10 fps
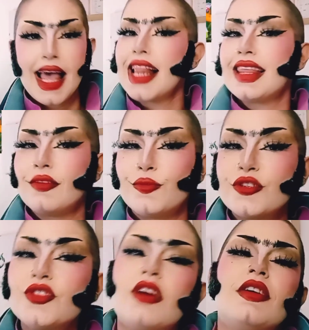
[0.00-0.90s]
that will
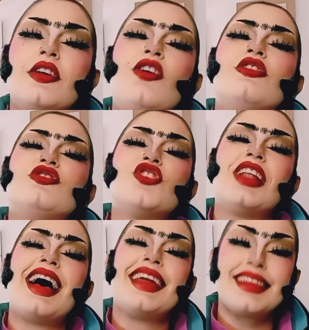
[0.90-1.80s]
start on
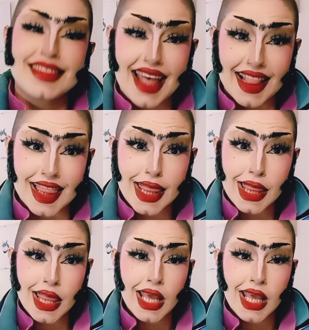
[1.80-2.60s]
July 10th.